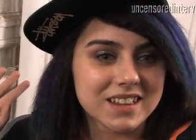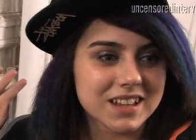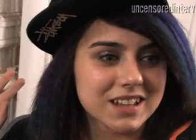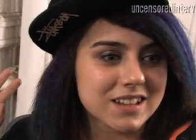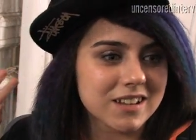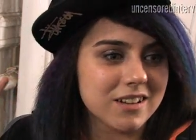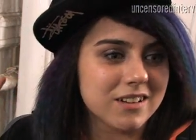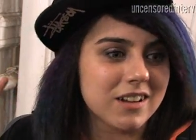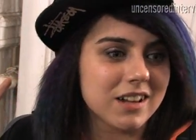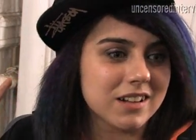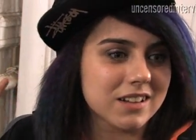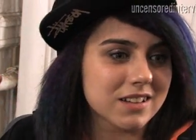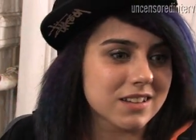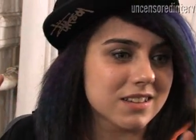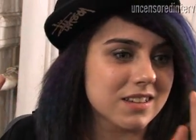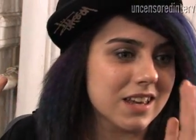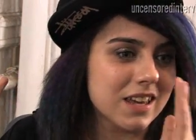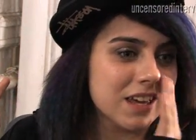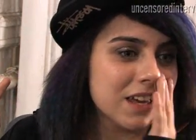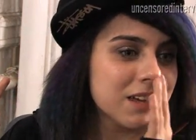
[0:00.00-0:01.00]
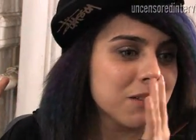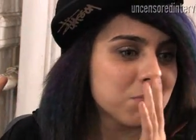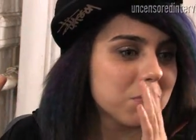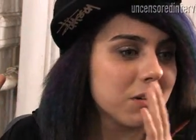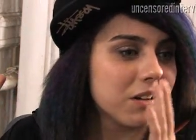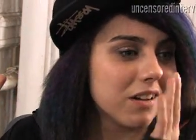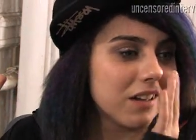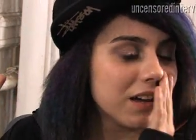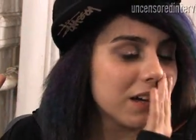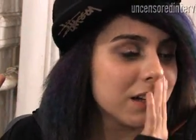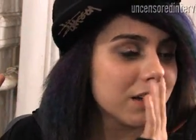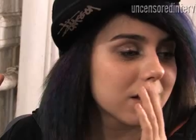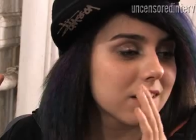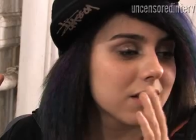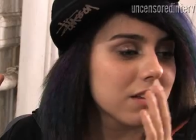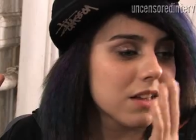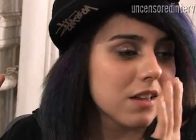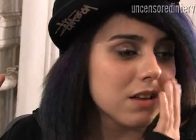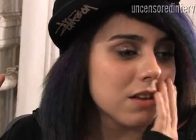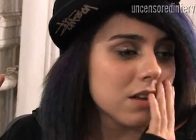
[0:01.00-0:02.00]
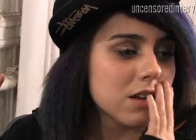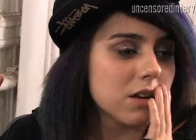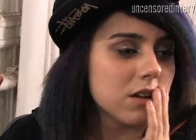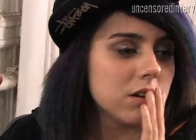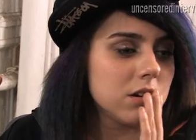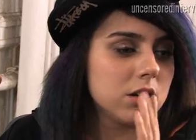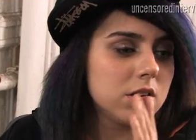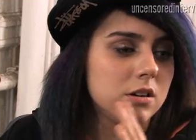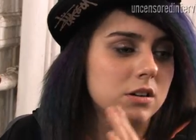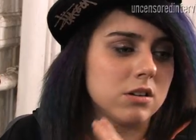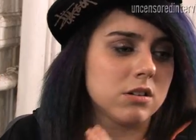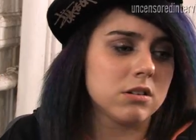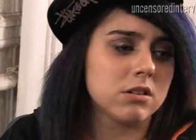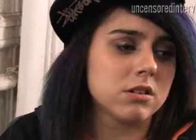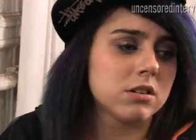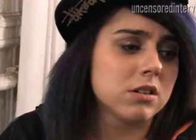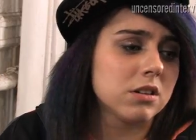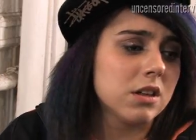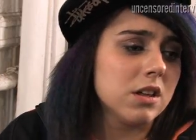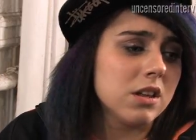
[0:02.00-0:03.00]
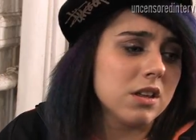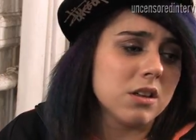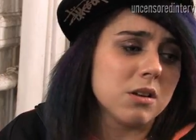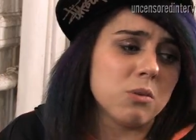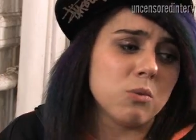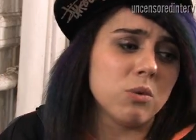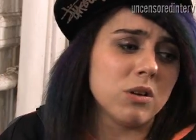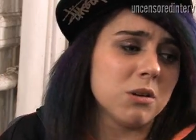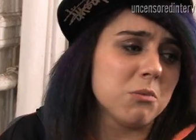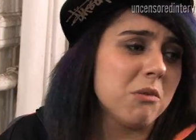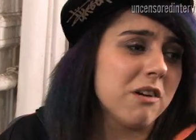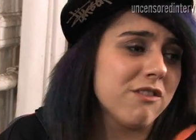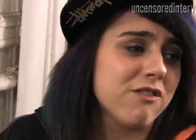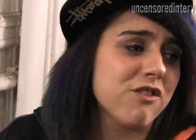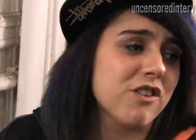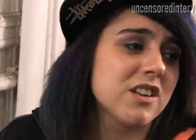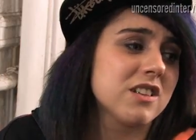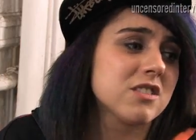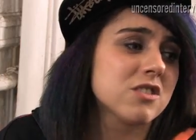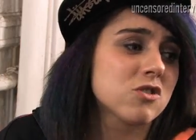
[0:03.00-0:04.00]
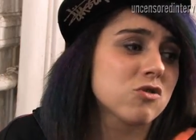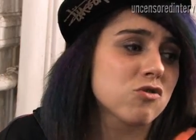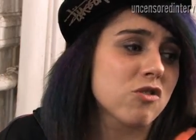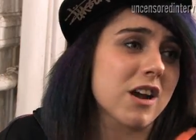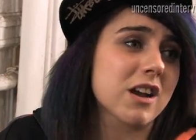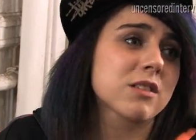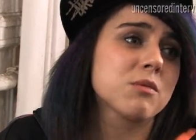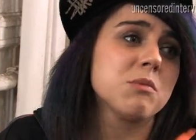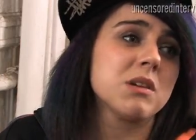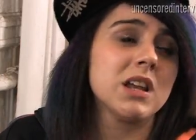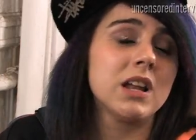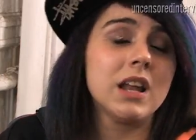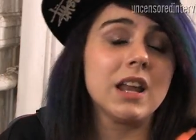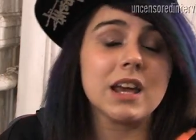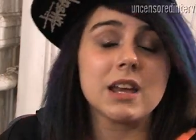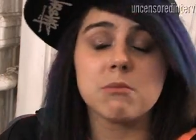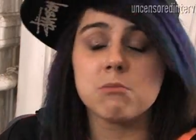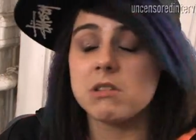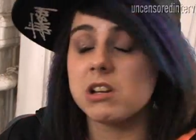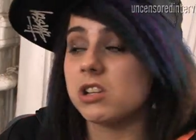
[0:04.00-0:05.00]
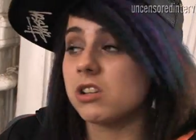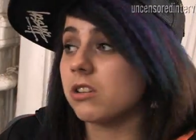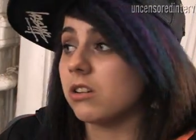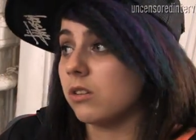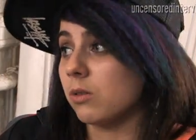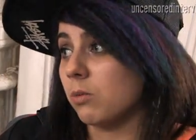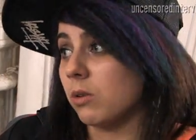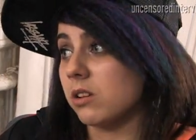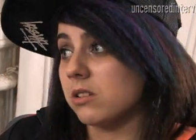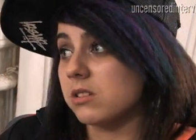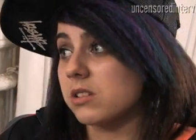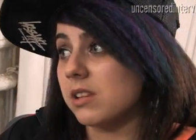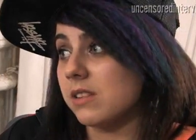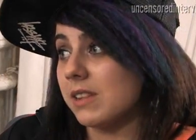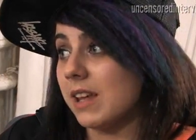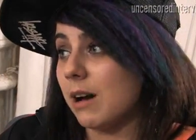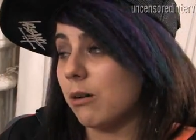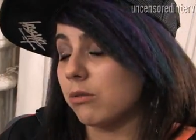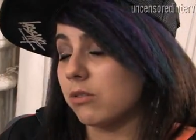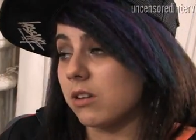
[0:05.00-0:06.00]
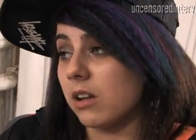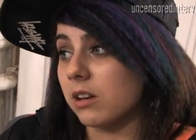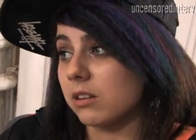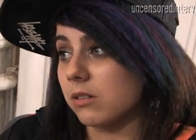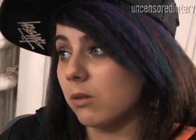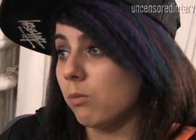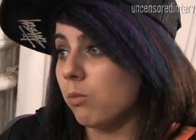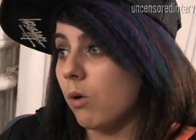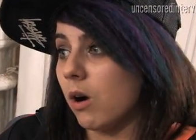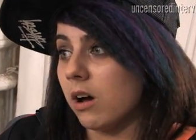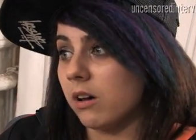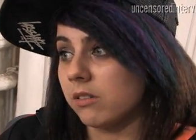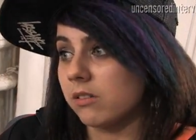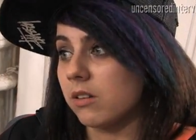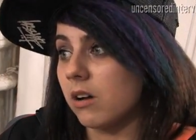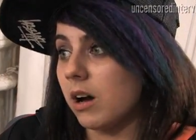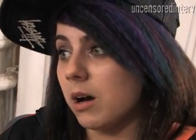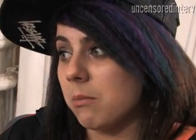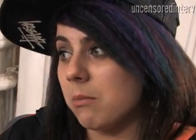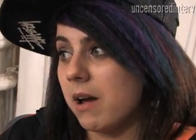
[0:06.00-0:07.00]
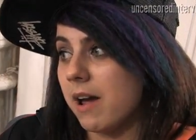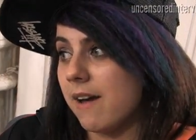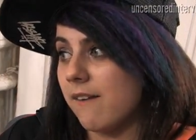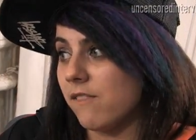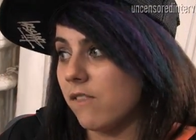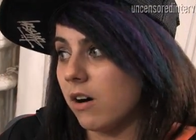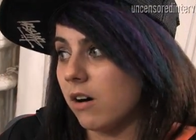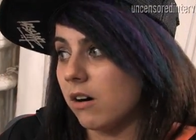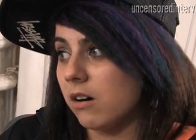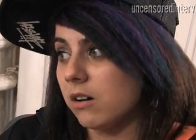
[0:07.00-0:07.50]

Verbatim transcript: don't like the sea, but like oh one of my friends dragged me in Lake Michigan once, and that was like the worst time ever.